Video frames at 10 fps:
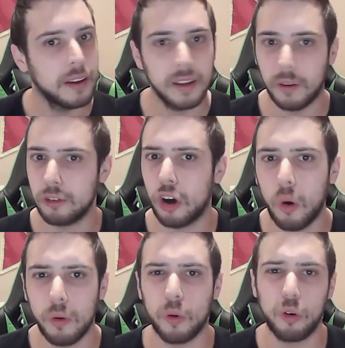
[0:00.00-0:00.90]
you know,
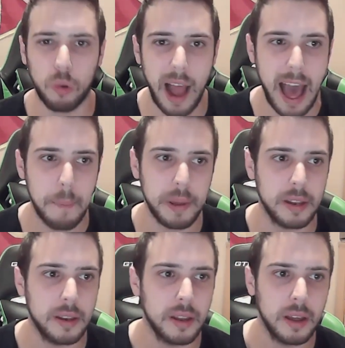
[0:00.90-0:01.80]
total crap
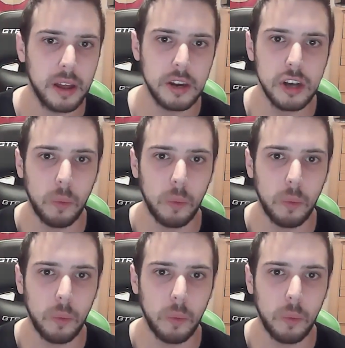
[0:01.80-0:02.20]
and no